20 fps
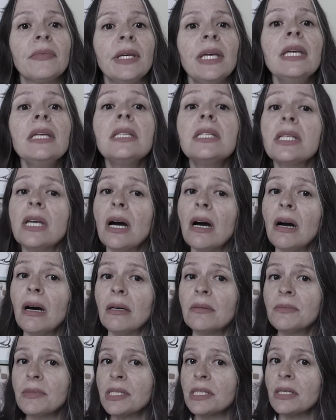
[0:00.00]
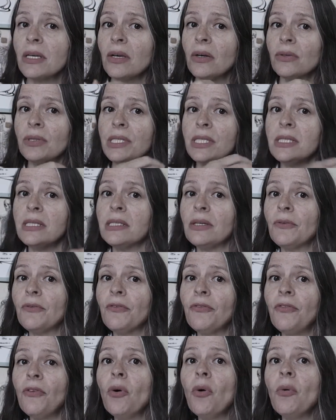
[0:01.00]
Each arm consists of
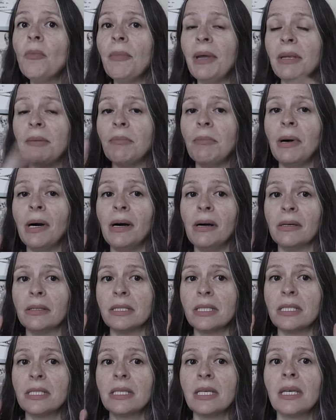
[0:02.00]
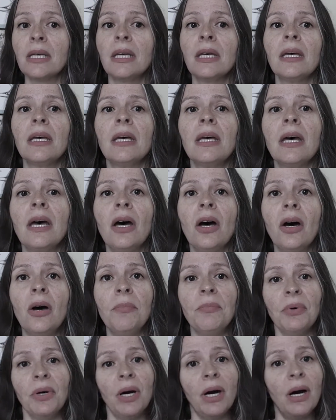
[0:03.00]
four main parts:
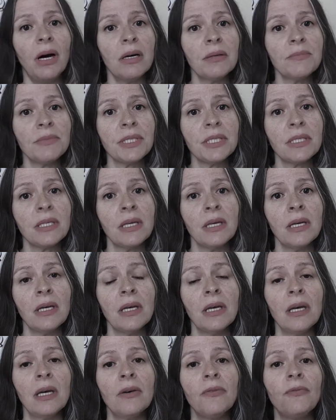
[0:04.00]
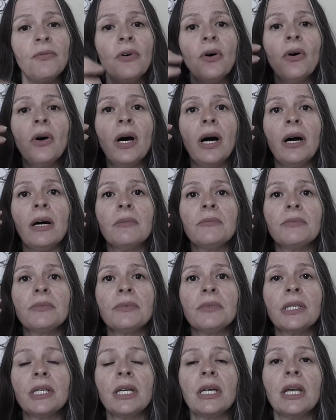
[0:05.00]
up arms, forearm,
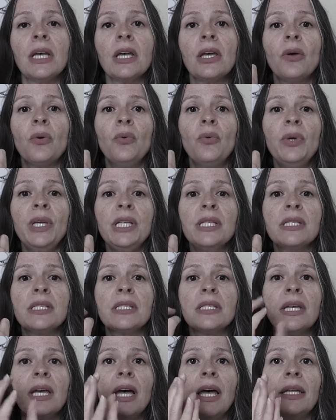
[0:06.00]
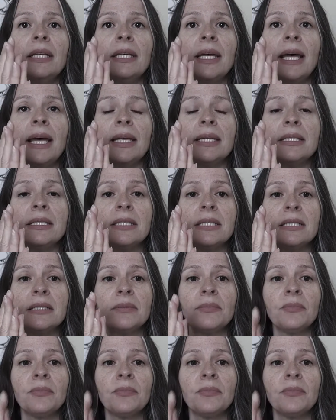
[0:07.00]
wrist and hand.